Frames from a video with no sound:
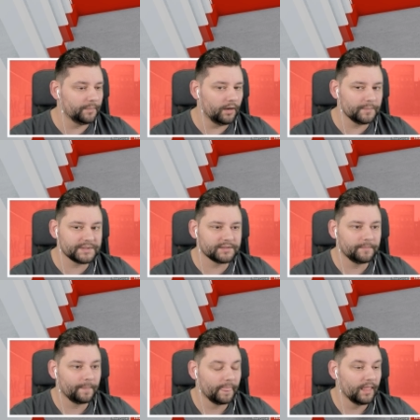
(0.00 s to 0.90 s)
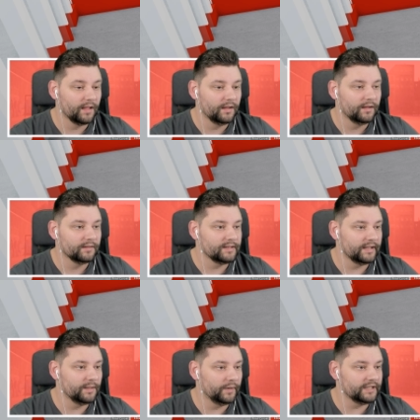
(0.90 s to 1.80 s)
the bops. We're
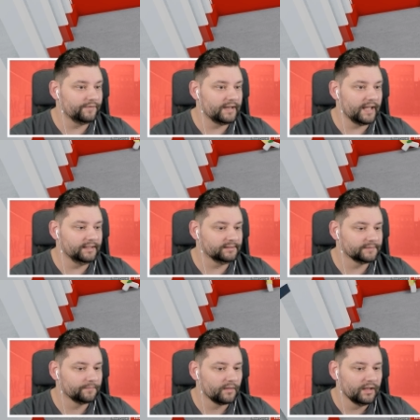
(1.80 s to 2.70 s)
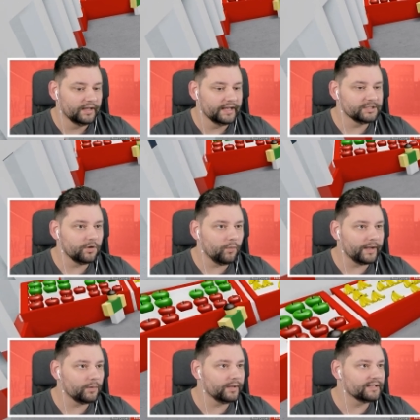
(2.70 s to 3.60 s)
getting the monies for days. Is there a way
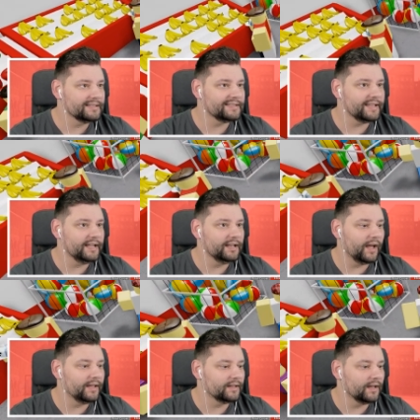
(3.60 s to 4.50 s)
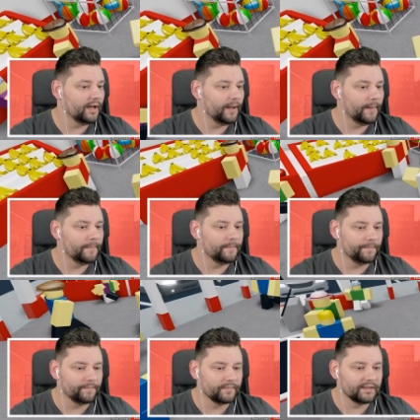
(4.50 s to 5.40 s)
that we can see, like,
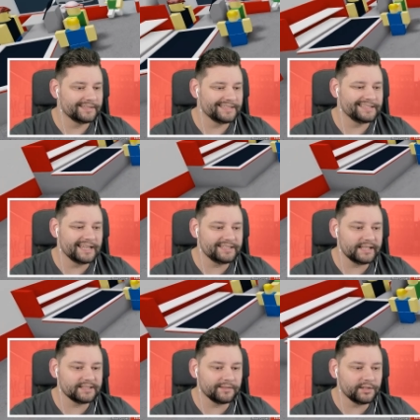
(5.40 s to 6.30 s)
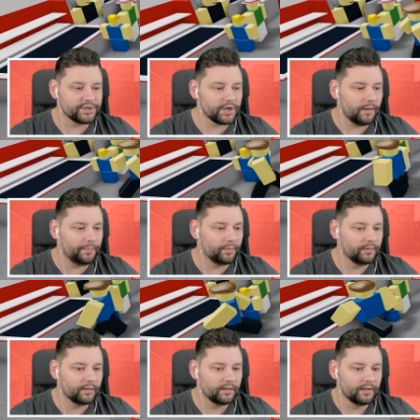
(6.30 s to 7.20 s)
um, statistics on the shop?
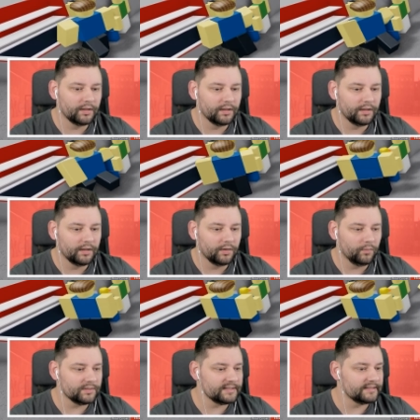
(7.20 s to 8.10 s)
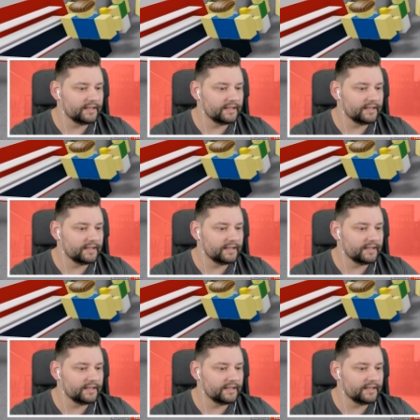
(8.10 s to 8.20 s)
What's this